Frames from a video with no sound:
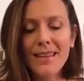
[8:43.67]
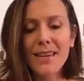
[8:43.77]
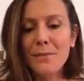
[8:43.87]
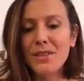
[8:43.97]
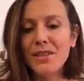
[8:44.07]

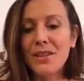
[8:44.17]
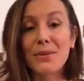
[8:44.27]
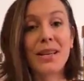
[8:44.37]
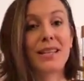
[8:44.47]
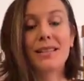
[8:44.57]
Number
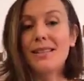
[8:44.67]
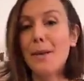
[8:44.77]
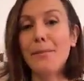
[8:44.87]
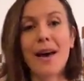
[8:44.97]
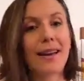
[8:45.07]
2 is
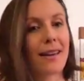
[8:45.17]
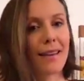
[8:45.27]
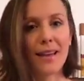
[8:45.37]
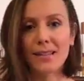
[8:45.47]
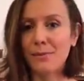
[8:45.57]
step back,
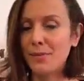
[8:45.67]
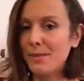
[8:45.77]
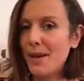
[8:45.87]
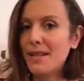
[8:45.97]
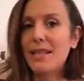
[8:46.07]
get some
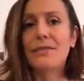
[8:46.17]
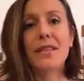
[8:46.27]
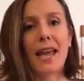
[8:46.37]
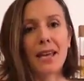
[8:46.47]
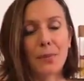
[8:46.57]
perspective,
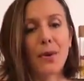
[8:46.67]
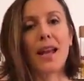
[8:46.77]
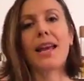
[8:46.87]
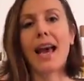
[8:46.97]
take a break,